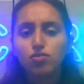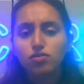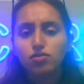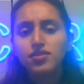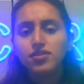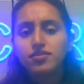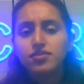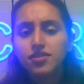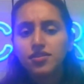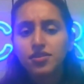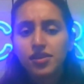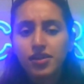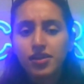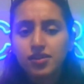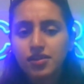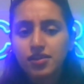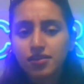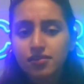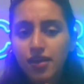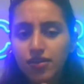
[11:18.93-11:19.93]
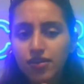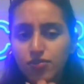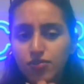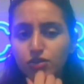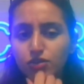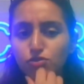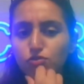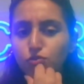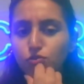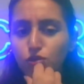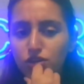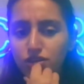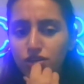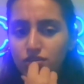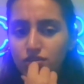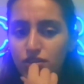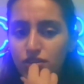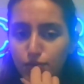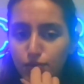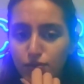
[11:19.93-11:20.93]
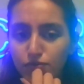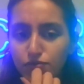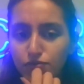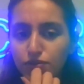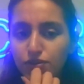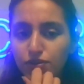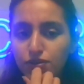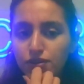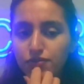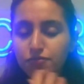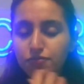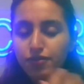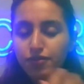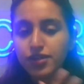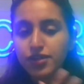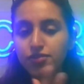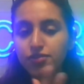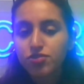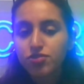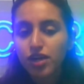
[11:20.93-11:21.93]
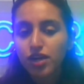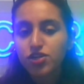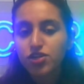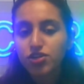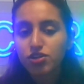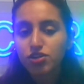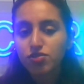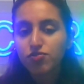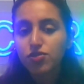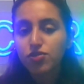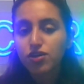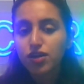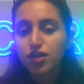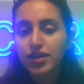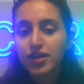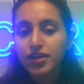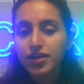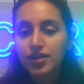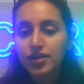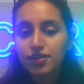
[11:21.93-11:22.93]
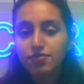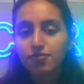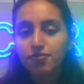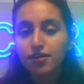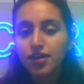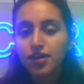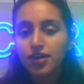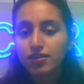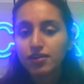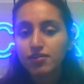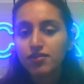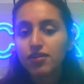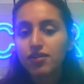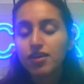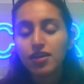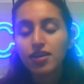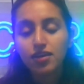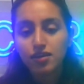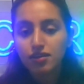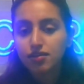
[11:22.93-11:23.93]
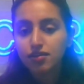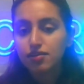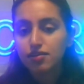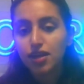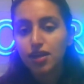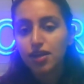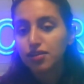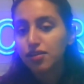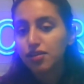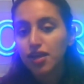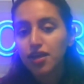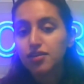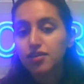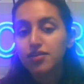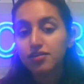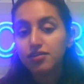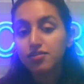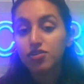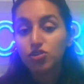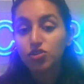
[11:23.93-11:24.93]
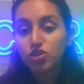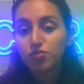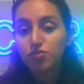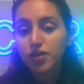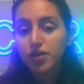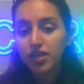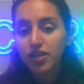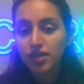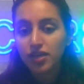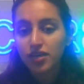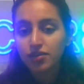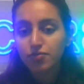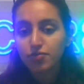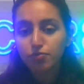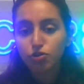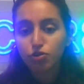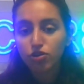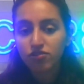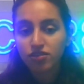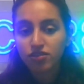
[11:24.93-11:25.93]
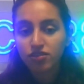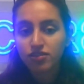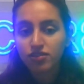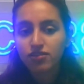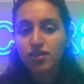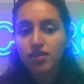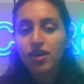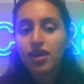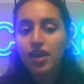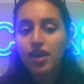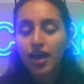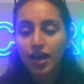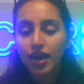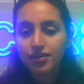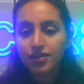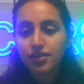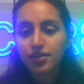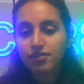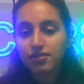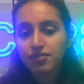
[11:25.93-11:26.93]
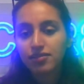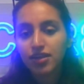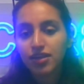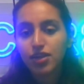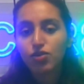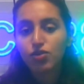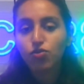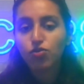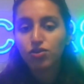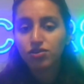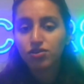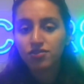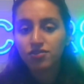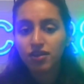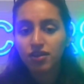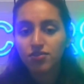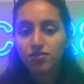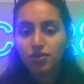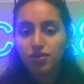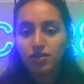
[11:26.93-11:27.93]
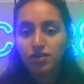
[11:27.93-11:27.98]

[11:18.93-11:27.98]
considering this as well, so what are some of the effective strategies for identifying, say, like their decision making process and stakeholders as well?